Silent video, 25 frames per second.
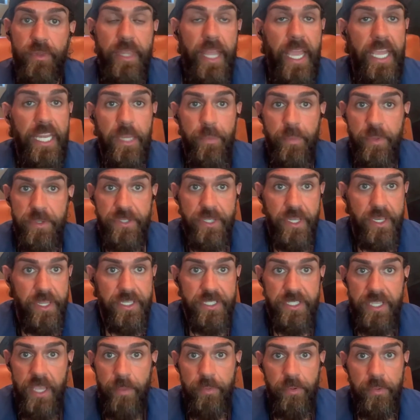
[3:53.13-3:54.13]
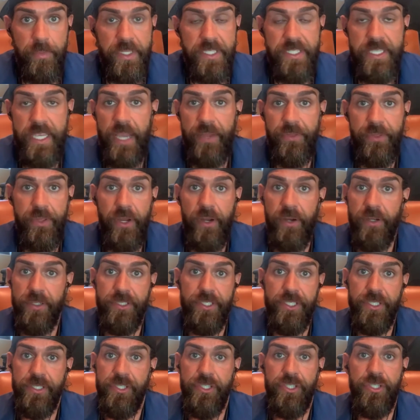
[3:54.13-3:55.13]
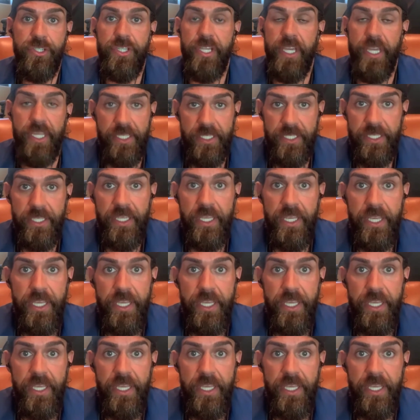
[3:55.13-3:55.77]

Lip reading: 90% of the supplements out there are just shit.